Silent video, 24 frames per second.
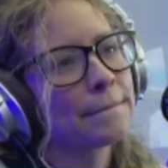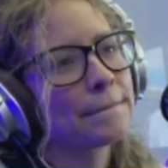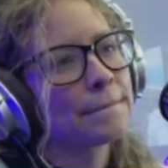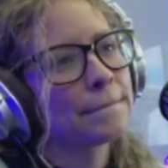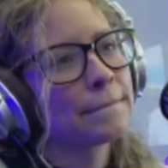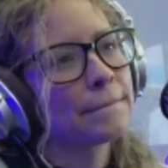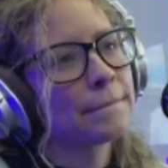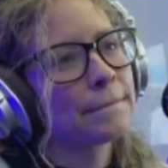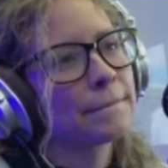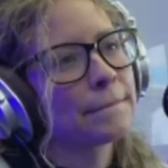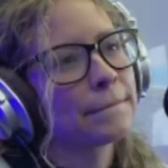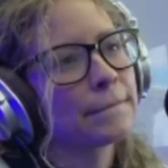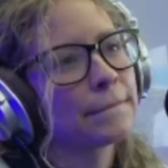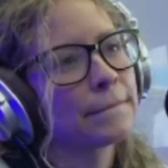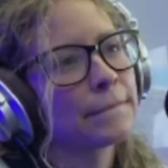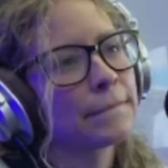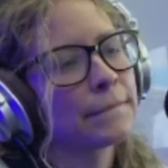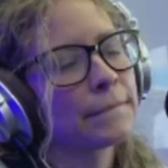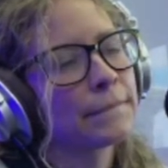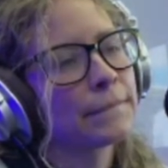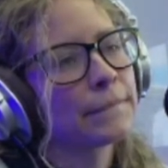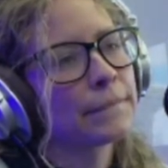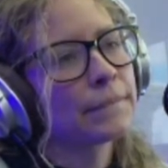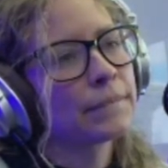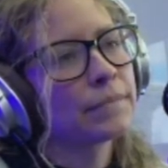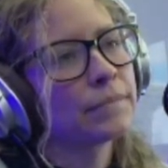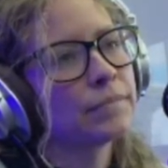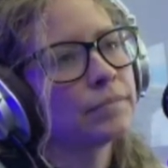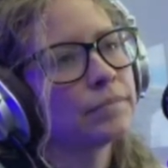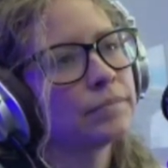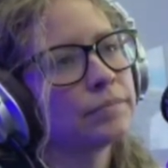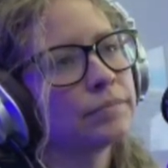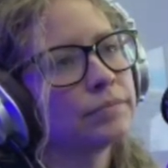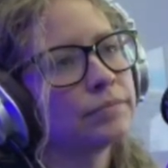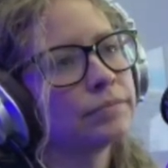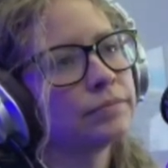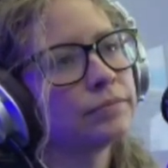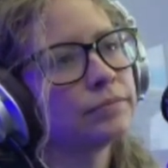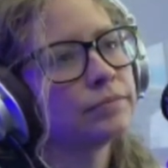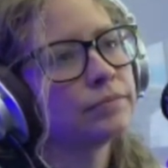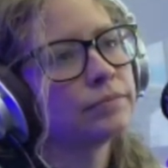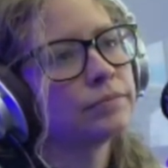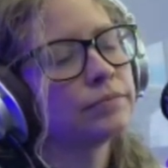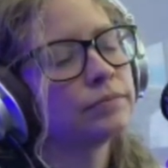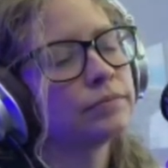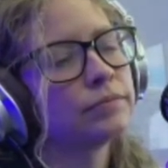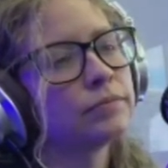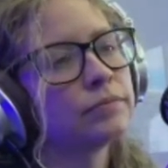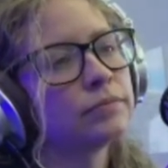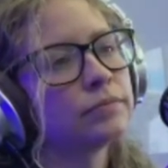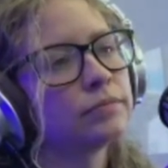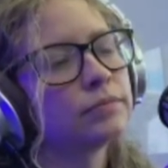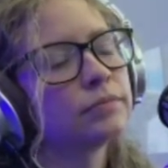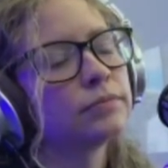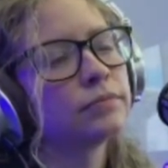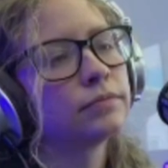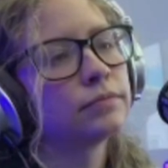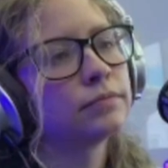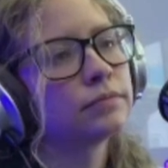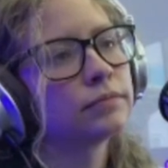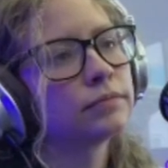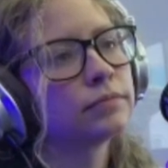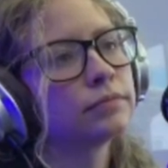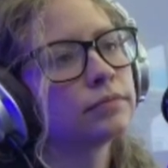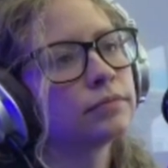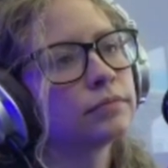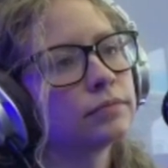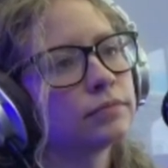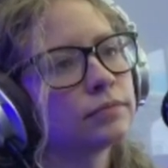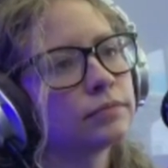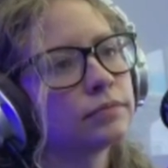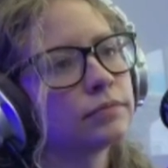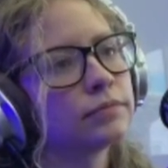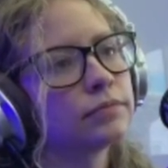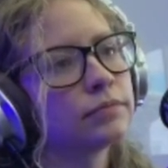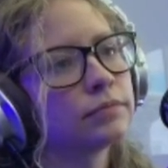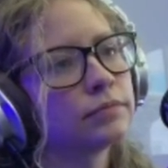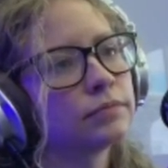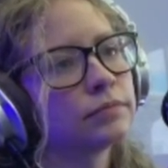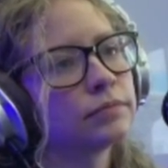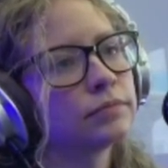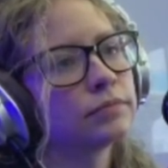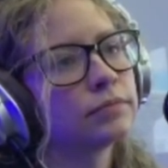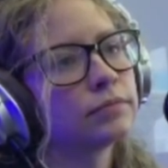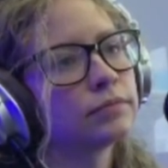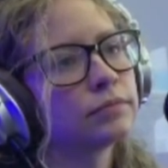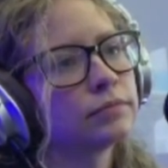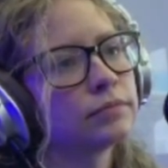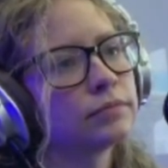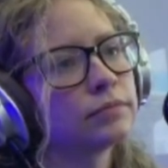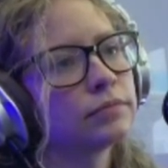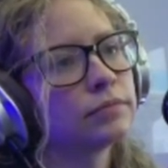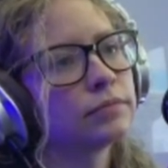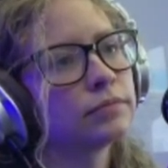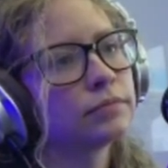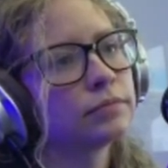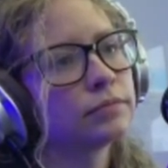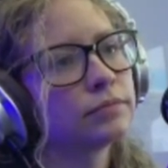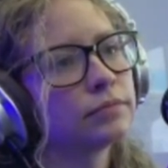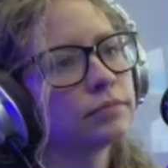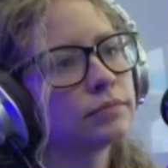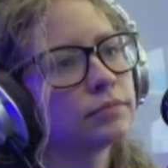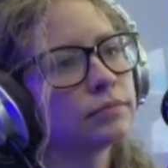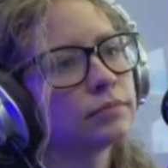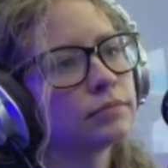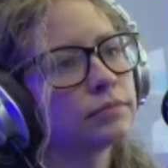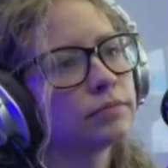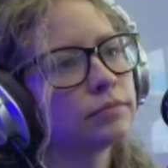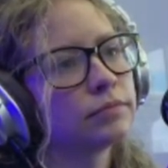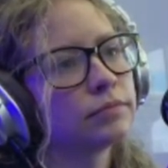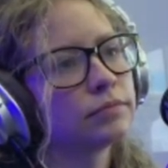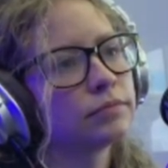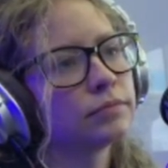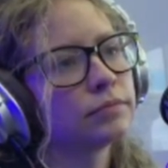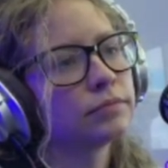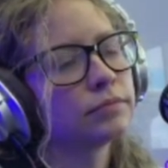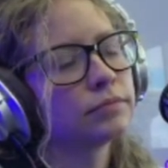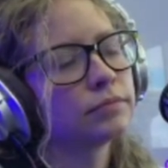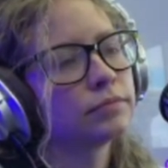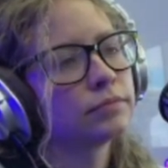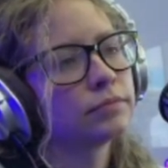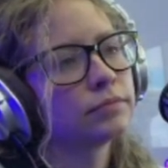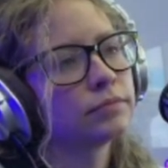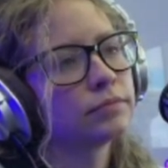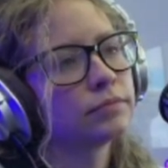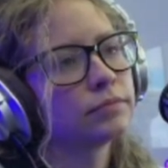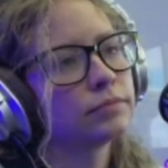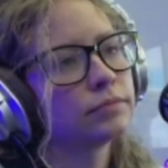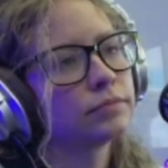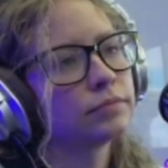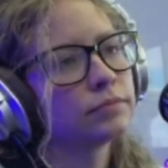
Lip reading: (not speaking)